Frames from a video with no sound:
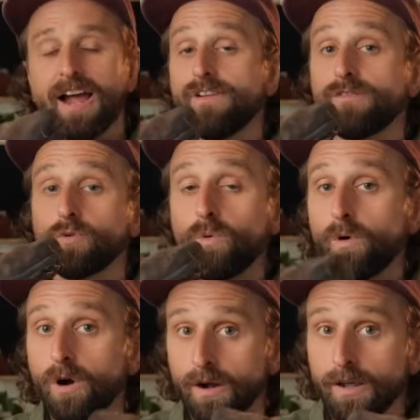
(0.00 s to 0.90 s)
I've ever
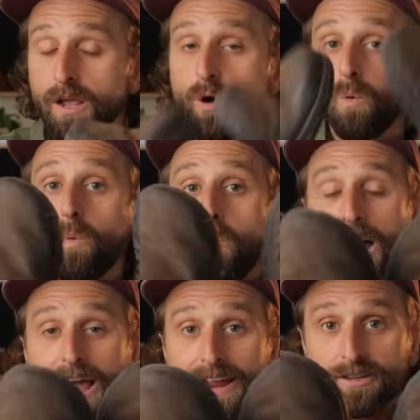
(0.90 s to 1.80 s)
worn.
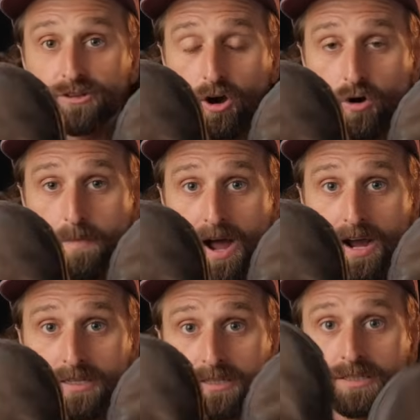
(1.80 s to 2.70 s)
Wide toe
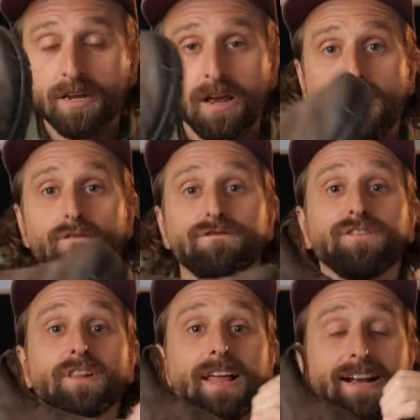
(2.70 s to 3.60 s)
box,
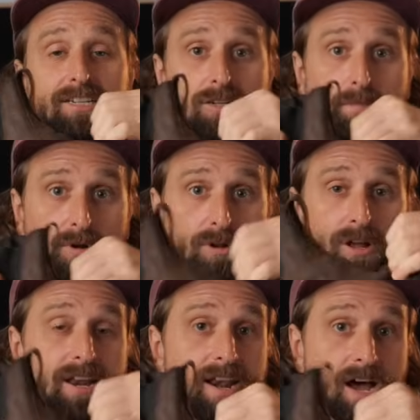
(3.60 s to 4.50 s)
flexible
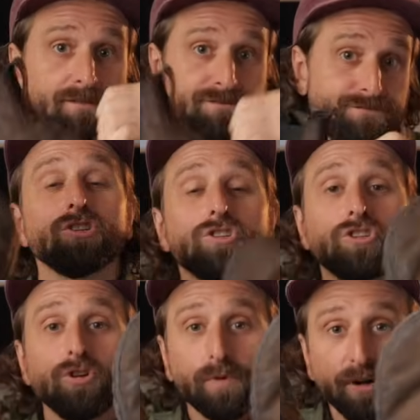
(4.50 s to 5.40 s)
enough,
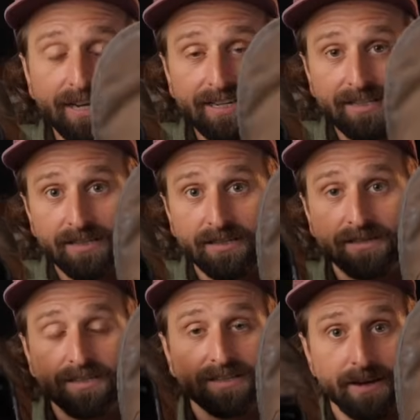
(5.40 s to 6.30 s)
super easy to
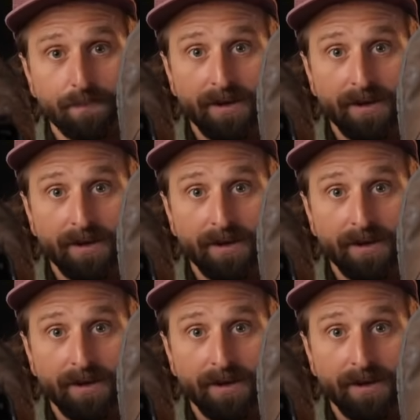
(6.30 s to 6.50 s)
slip